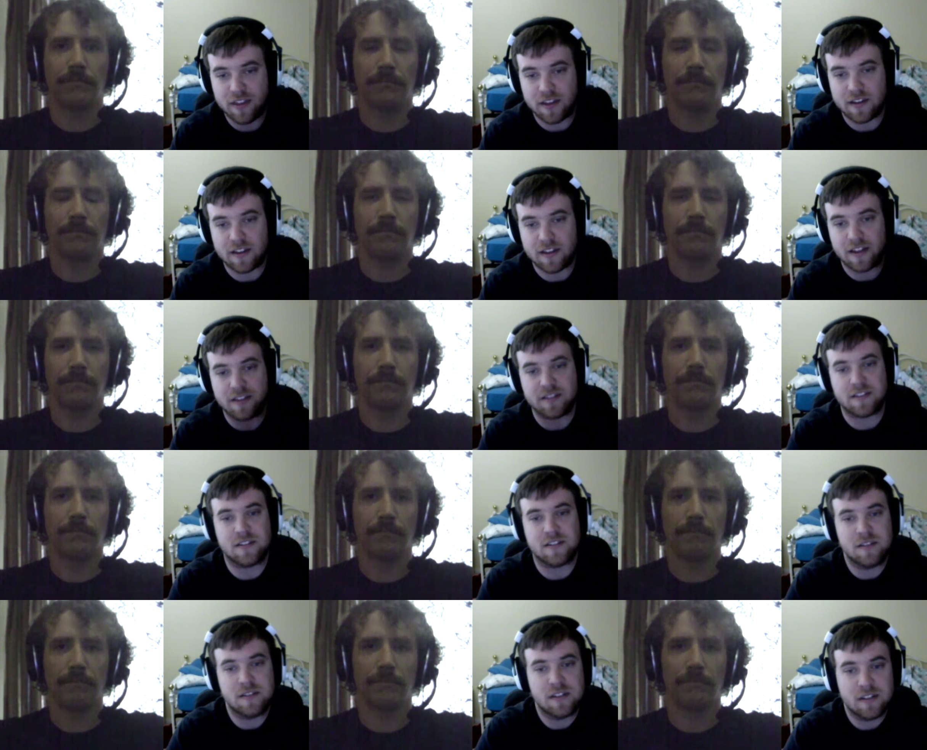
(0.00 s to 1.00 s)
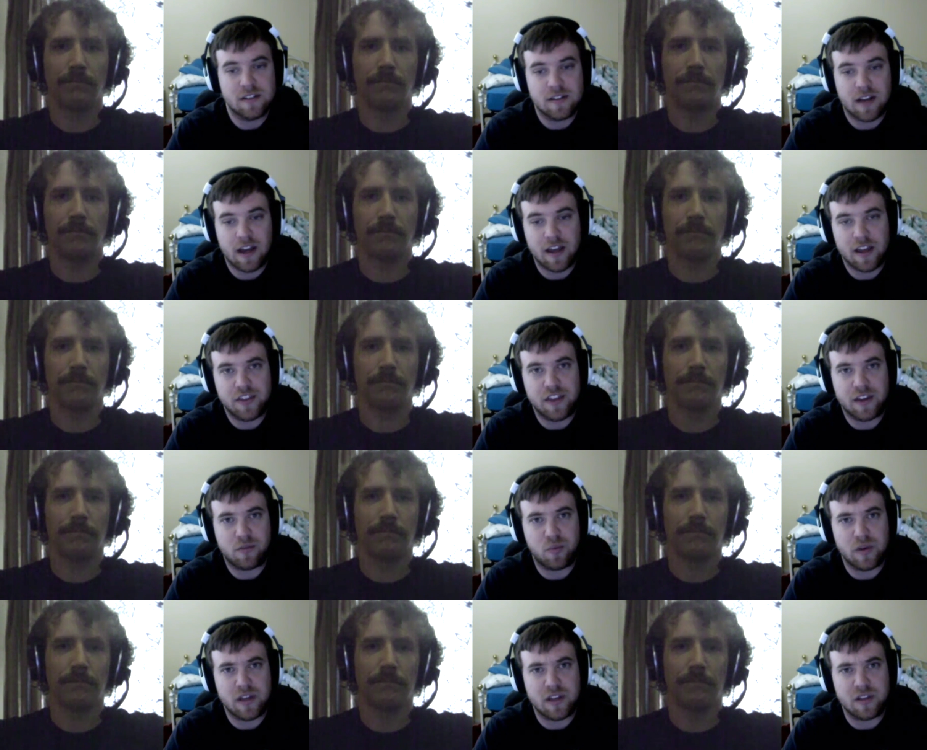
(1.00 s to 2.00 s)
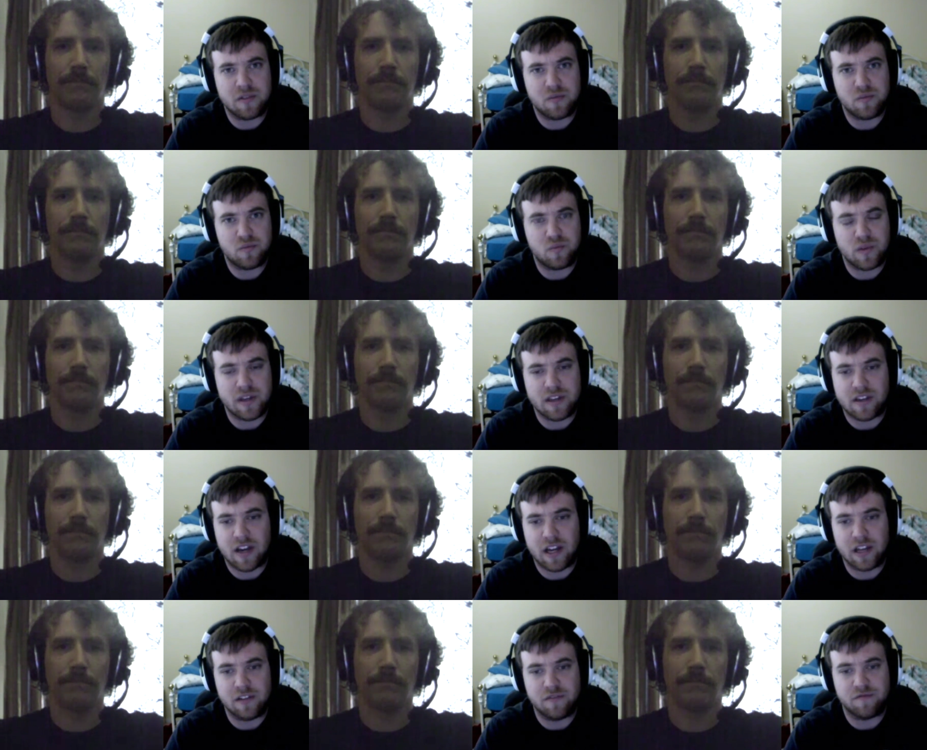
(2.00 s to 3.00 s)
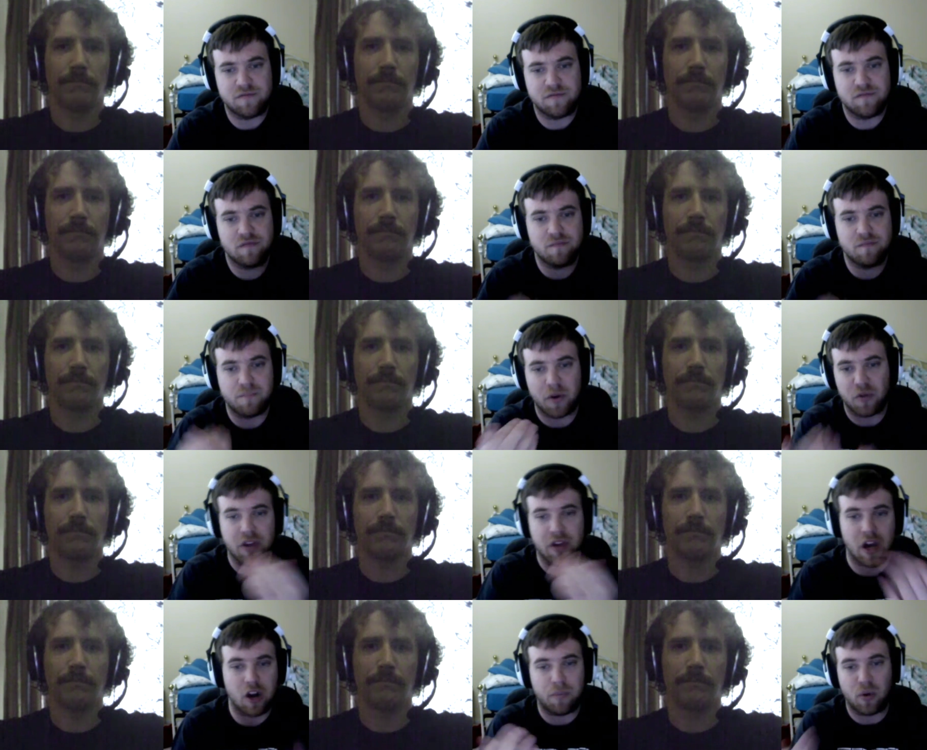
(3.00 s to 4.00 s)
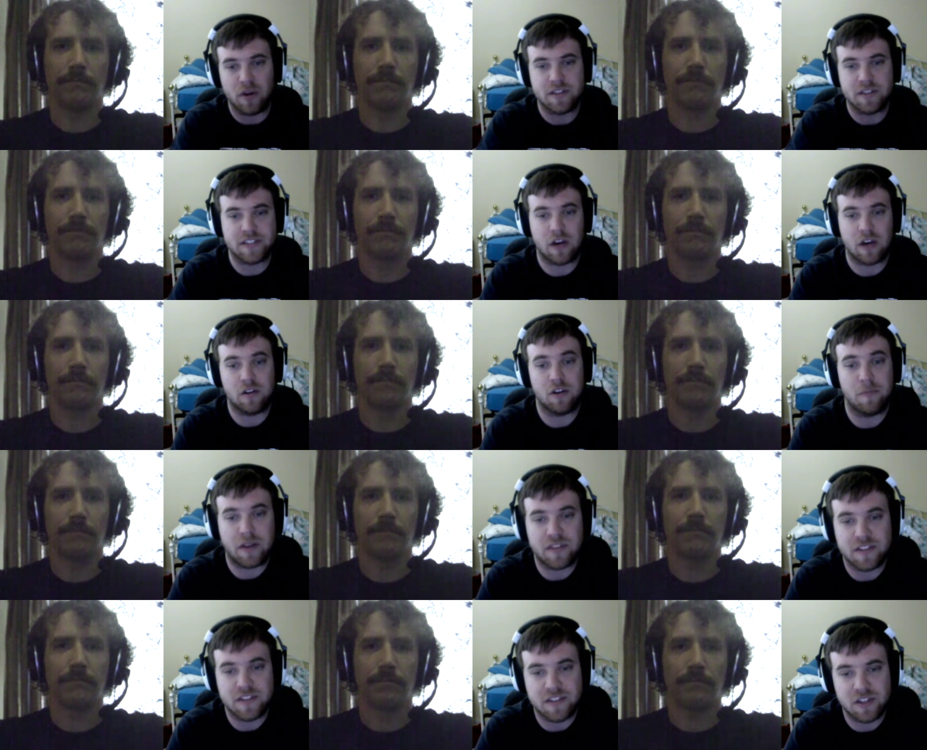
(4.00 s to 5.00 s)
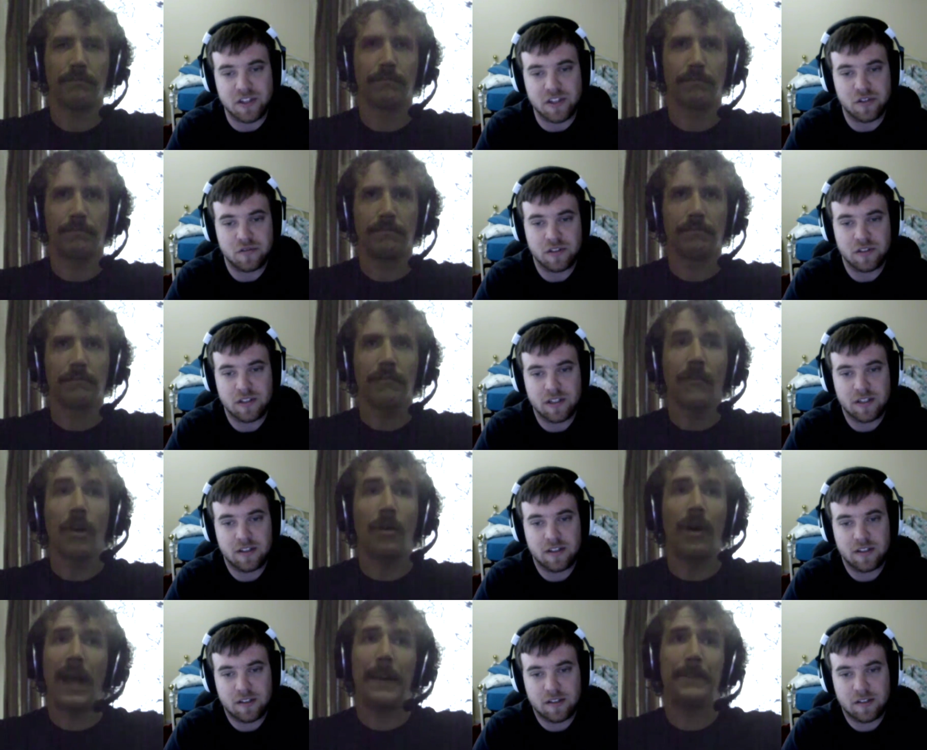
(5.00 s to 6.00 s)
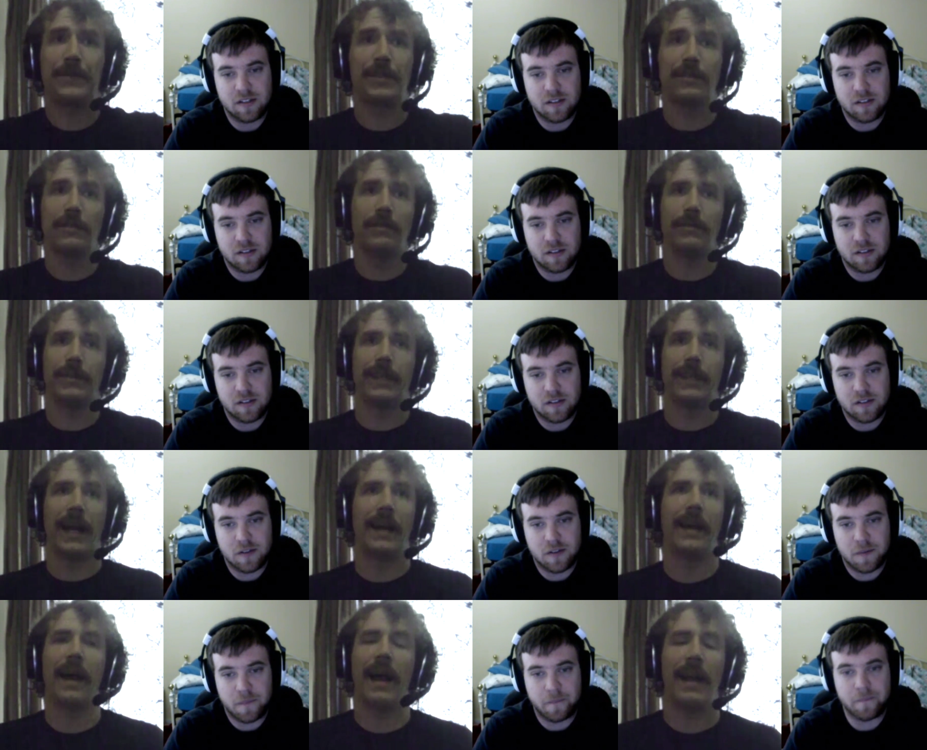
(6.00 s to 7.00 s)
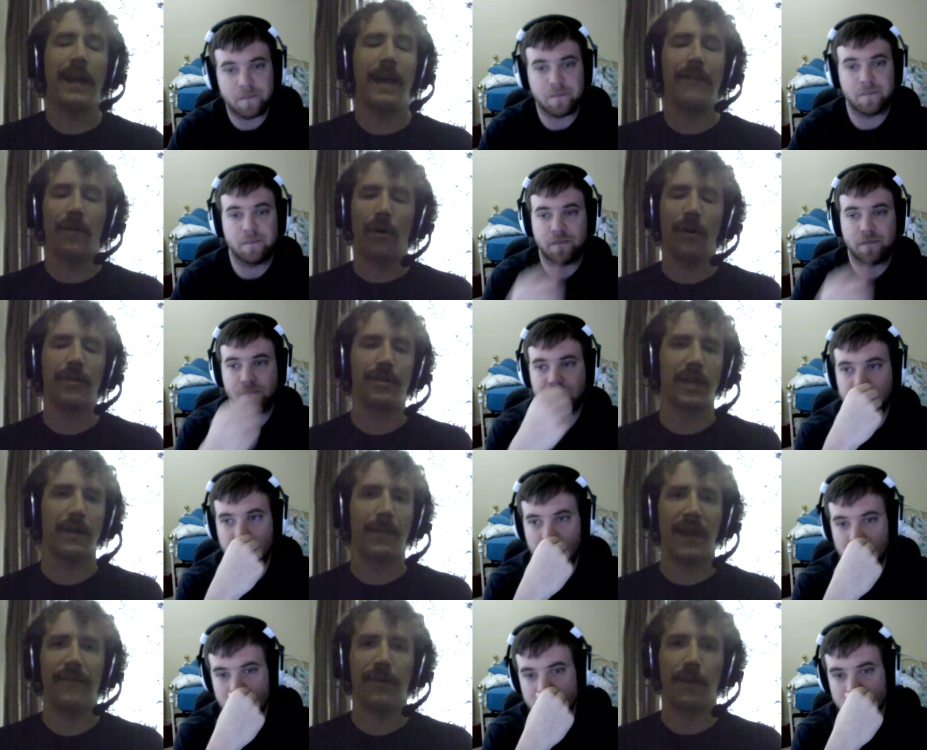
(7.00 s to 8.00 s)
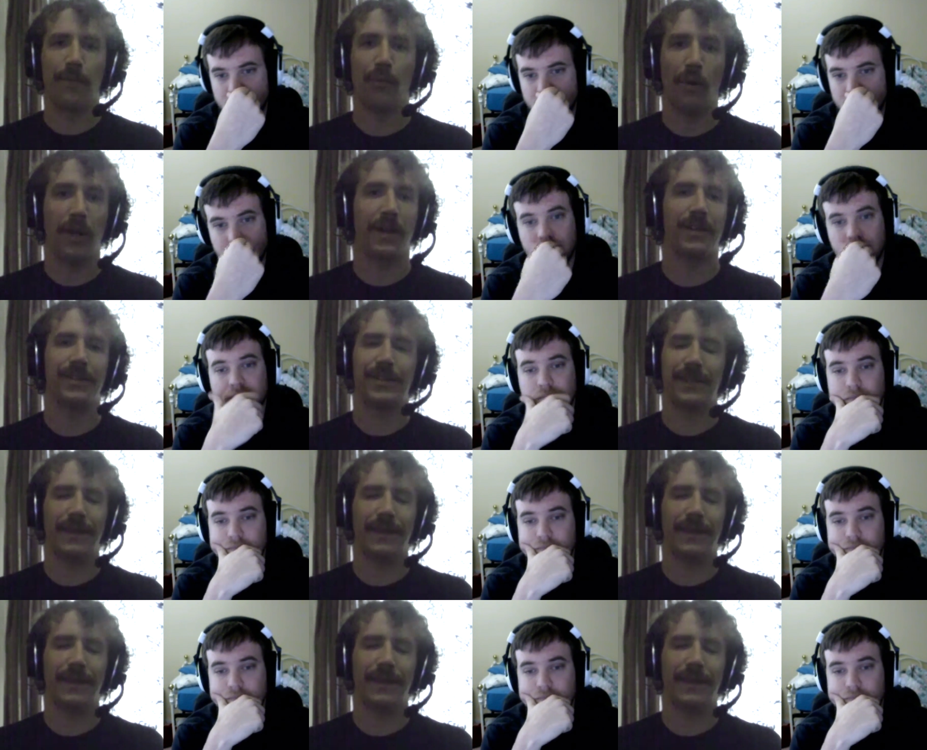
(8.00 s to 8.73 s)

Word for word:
Speaker 1: think we kind of both got our points out about this issue.
Speaker 2: No, absolutely. I have a hard time having a point because,